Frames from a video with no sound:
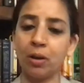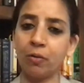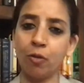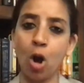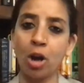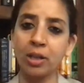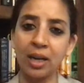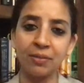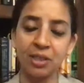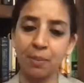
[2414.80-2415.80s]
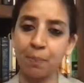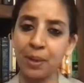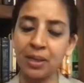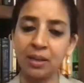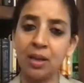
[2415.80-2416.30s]
war that was
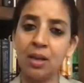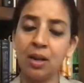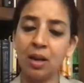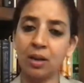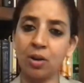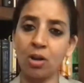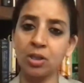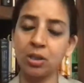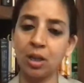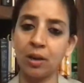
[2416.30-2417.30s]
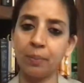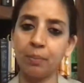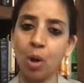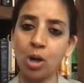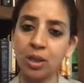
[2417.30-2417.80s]
impeding across
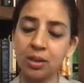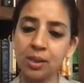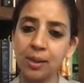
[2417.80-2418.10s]
borders.